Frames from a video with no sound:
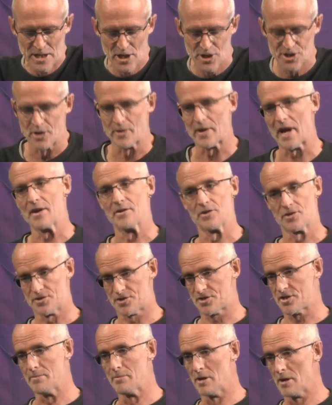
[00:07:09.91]
So again,
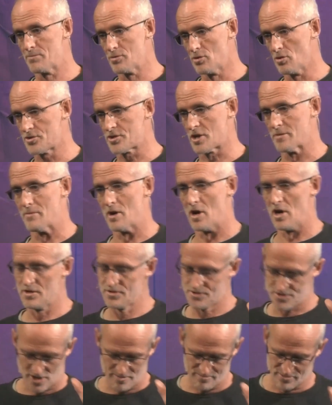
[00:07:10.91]
similar broad
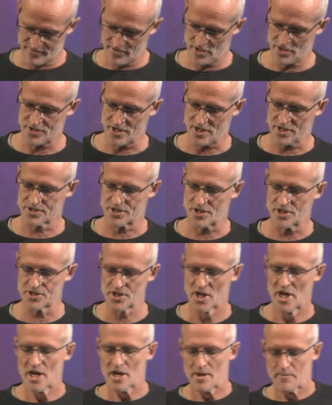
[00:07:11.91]
command, don't pervert justice.
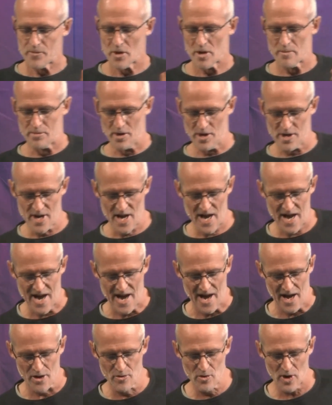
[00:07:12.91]
But
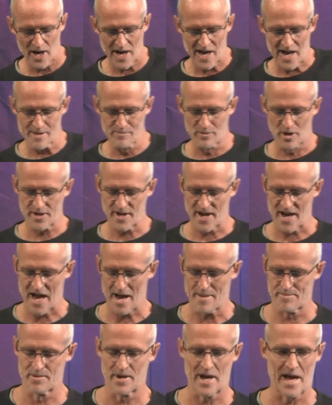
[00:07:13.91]
now, how might it
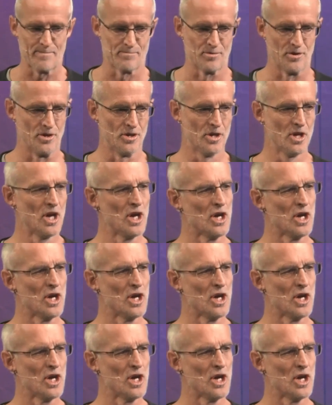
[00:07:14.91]
happen?